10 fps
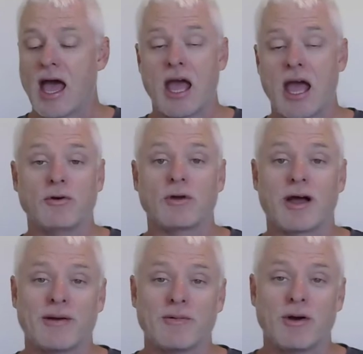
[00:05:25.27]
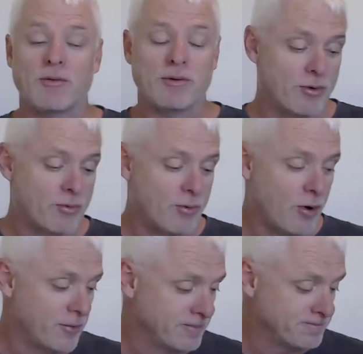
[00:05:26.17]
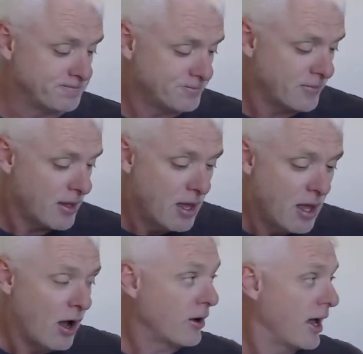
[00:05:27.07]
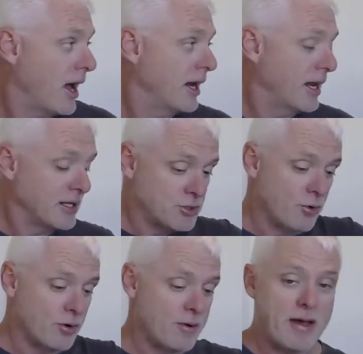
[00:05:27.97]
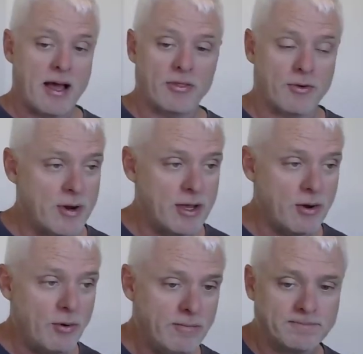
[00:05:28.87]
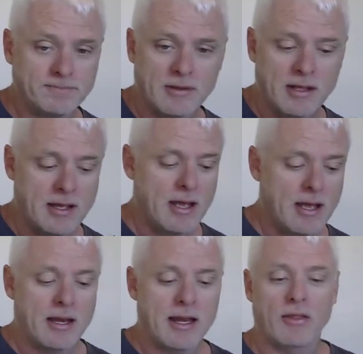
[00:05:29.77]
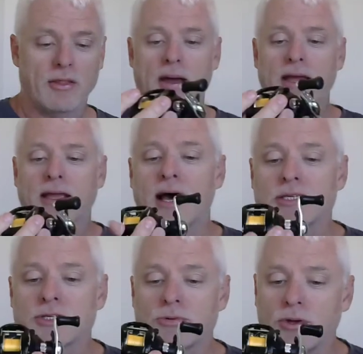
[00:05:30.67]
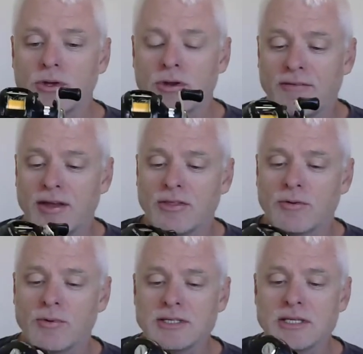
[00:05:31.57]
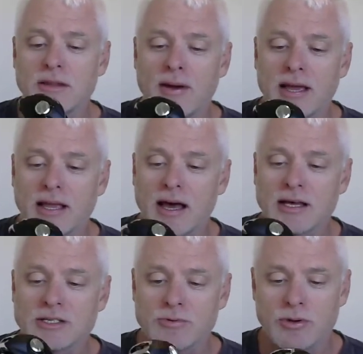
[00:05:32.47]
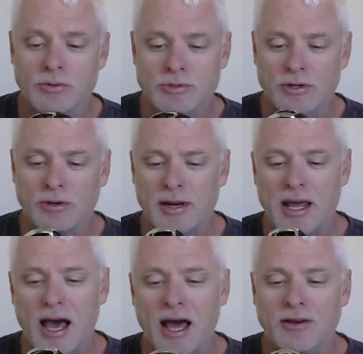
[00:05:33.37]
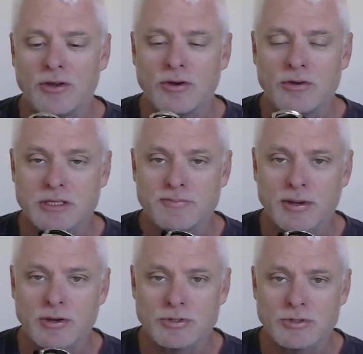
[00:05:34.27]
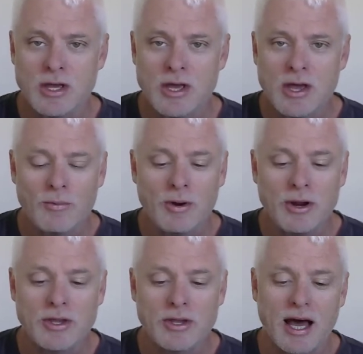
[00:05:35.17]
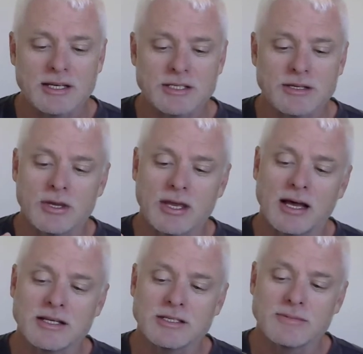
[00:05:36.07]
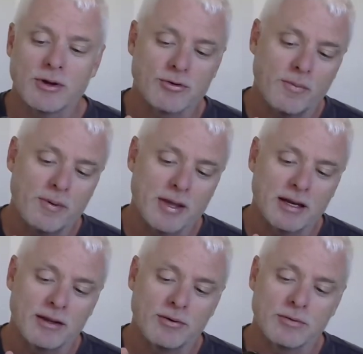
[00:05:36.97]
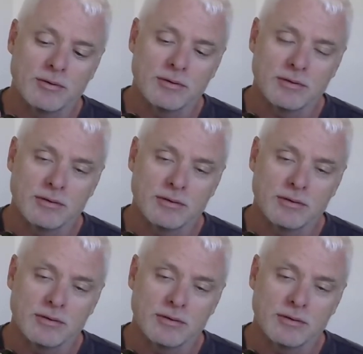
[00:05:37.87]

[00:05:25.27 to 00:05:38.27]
and you're going well with your rod. Okay, let's talk about the reel. Now, the Baitcaster reel you have here, the reason that the Baitcaster reels are a little bit harder to use is because when you cast them by dropping a little